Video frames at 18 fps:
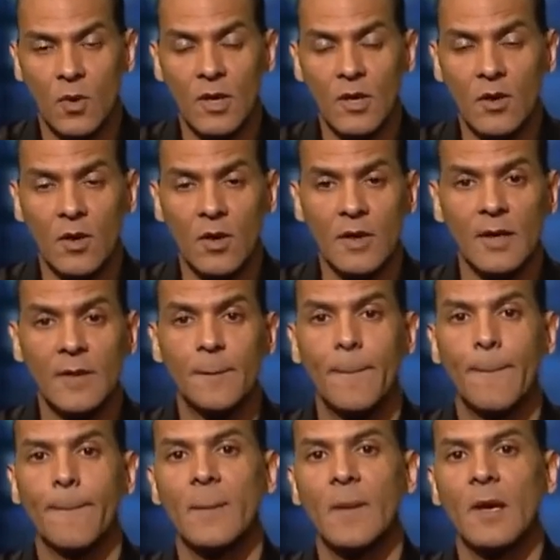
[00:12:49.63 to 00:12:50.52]
working on it,
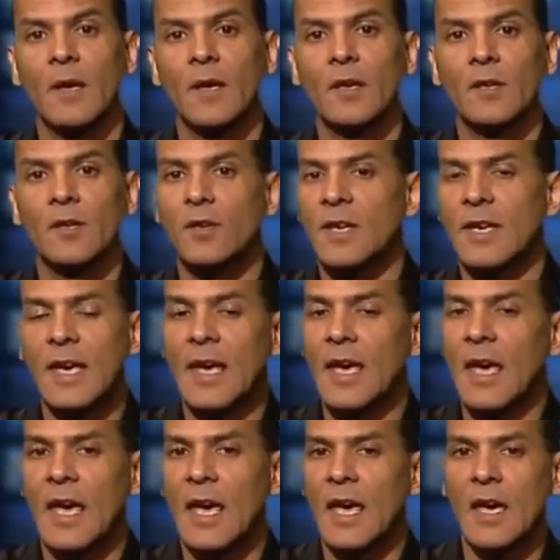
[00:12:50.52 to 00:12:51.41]
you
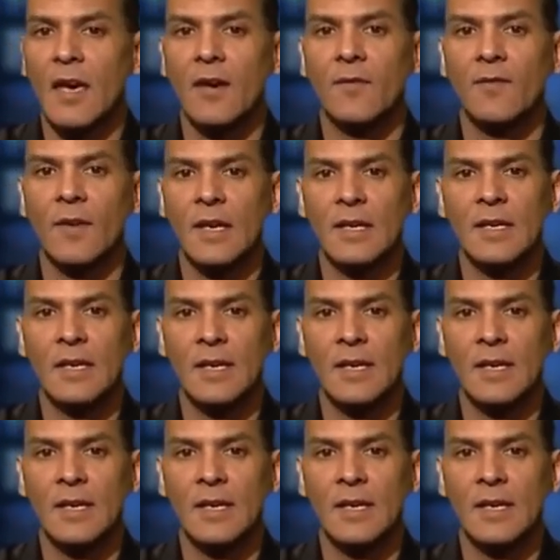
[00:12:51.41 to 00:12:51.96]
can't have any